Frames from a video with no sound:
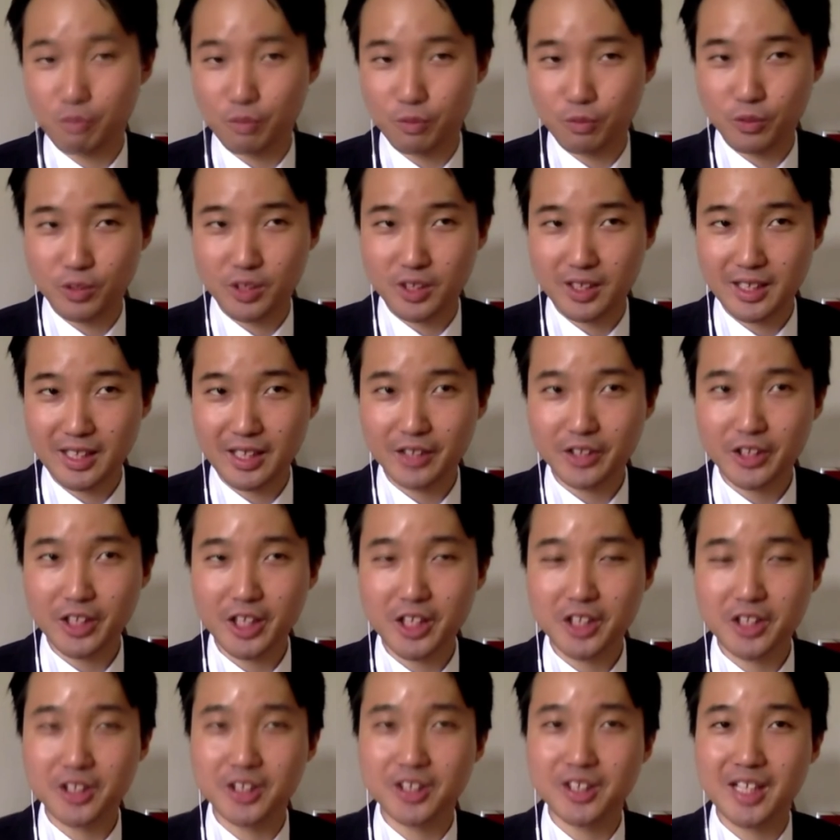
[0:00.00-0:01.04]
which has now
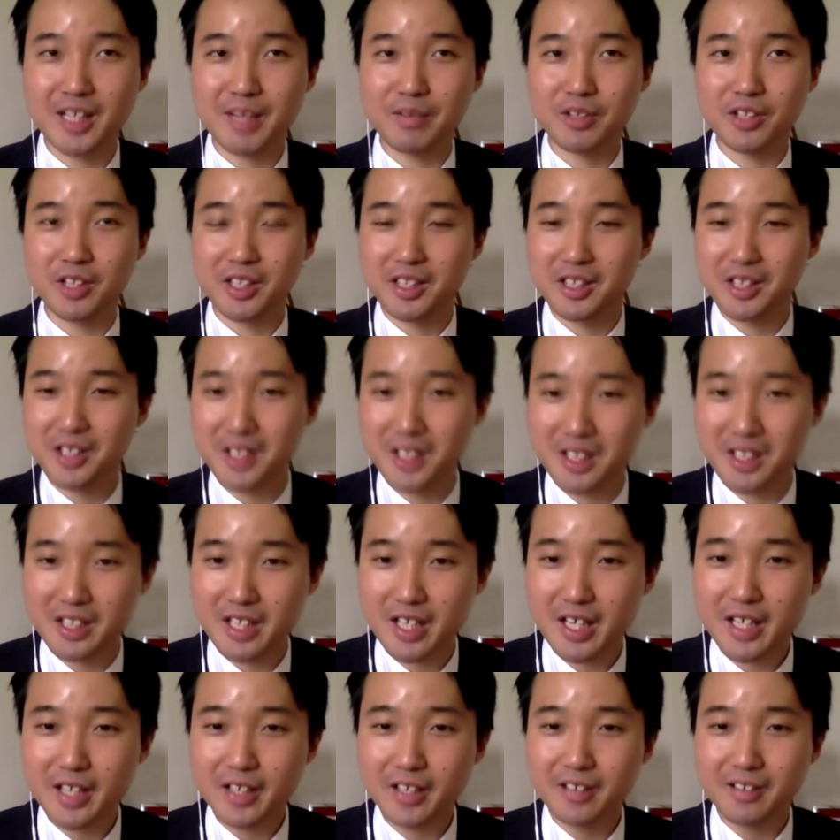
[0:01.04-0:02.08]
changed its name to Dignity in
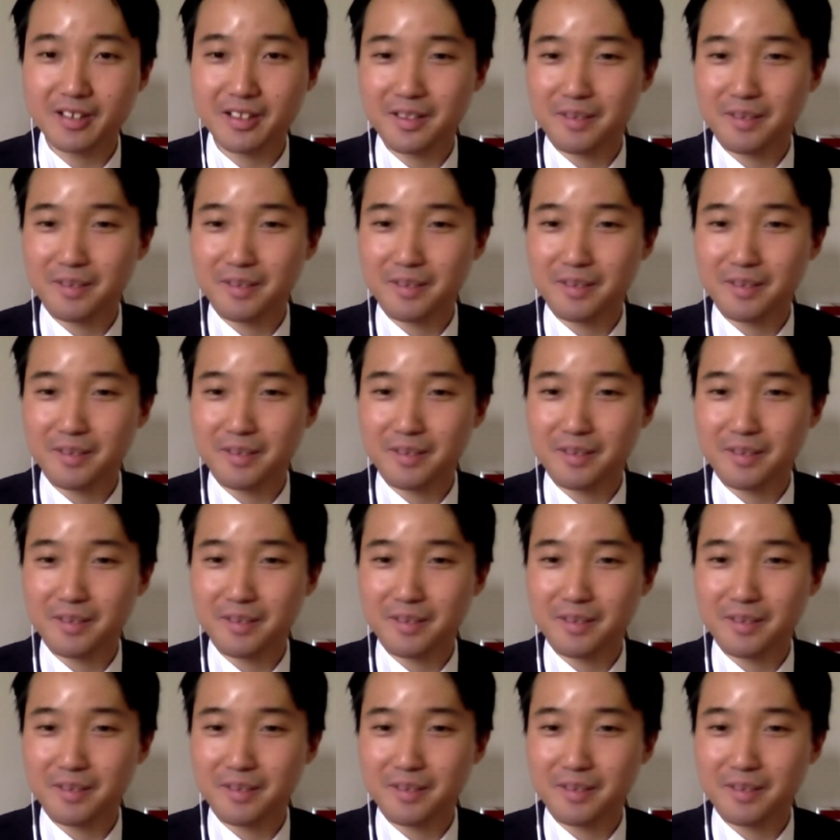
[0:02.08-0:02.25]
Dying,